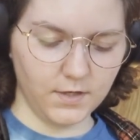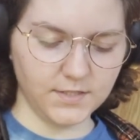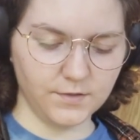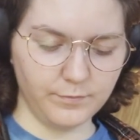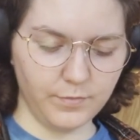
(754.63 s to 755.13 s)

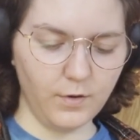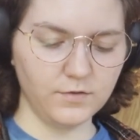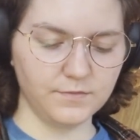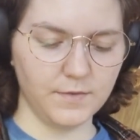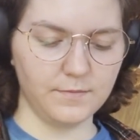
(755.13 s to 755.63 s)
I
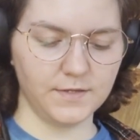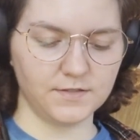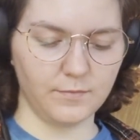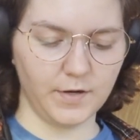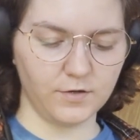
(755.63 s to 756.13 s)
suppose maybe
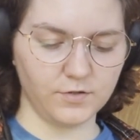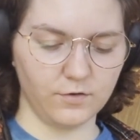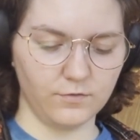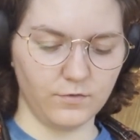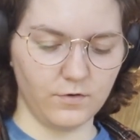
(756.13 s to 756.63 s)
it's a
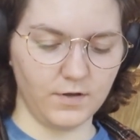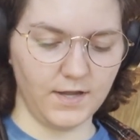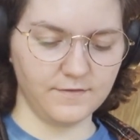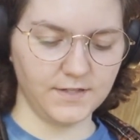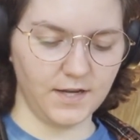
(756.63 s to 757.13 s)
baritone role.
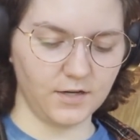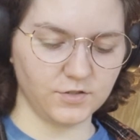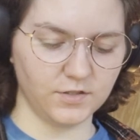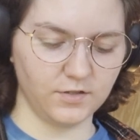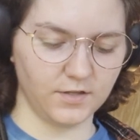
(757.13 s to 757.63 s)
I have to
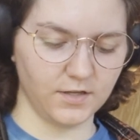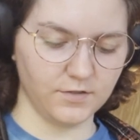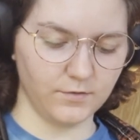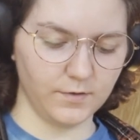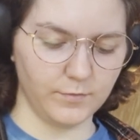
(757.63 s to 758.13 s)
actually look
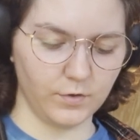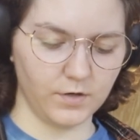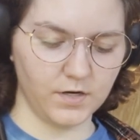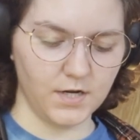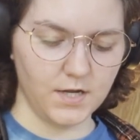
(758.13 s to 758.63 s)
into it
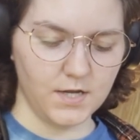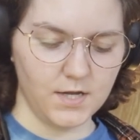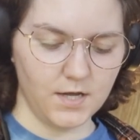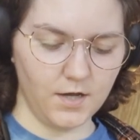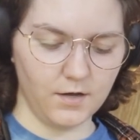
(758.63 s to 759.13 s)
more,
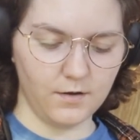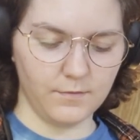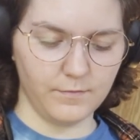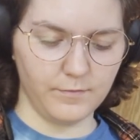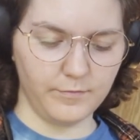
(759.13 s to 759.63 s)

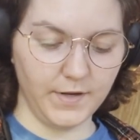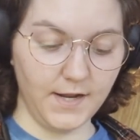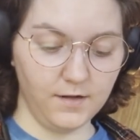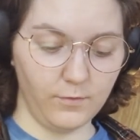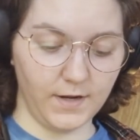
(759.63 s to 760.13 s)
but
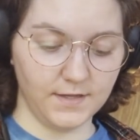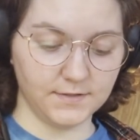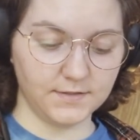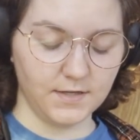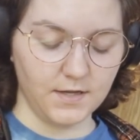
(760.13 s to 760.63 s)

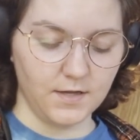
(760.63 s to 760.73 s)
anyways,